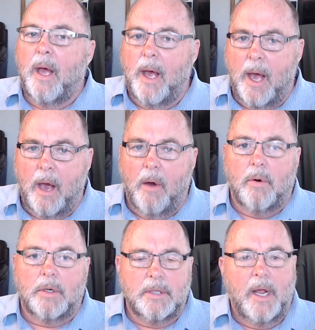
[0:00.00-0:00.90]

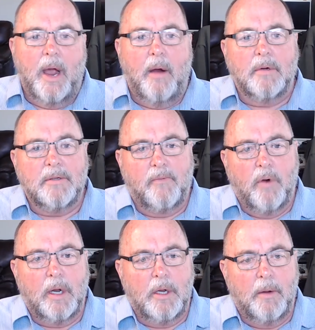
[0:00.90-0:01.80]
hours and hours of
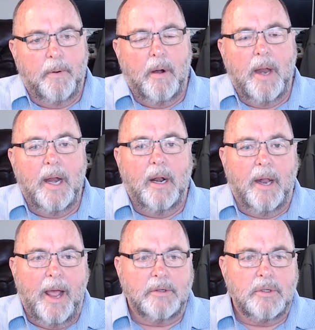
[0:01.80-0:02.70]
work on your part, and it
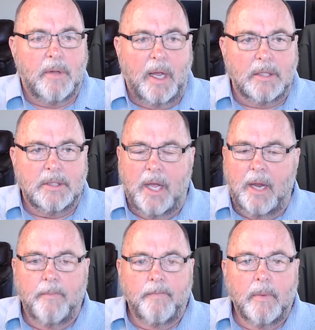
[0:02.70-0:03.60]
allows you, like I
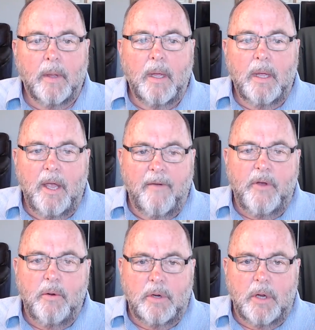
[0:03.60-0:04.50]
said,
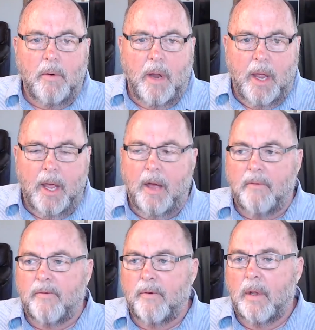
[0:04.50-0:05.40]
if you don't
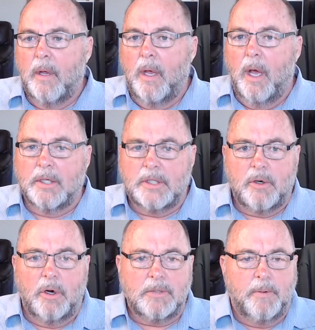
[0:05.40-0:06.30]
have a
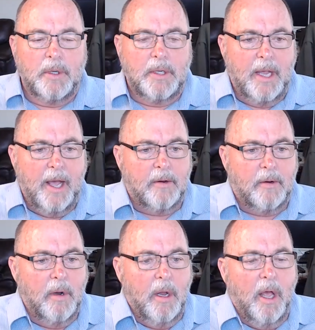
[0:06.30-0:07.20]
search put
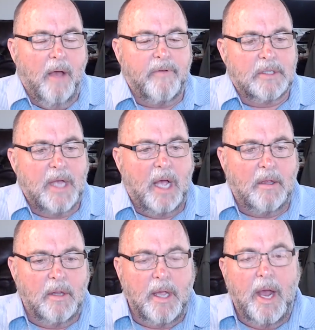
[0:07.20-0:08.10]
together of
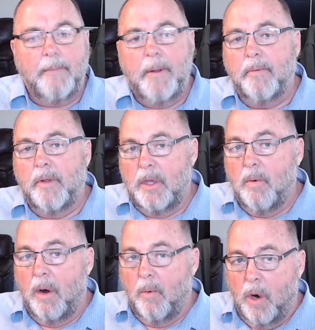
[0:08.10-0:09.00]
exactly the kind of people that you
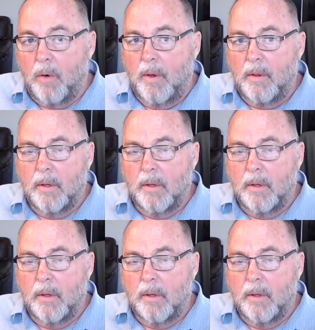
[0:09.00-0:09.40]
want to work with,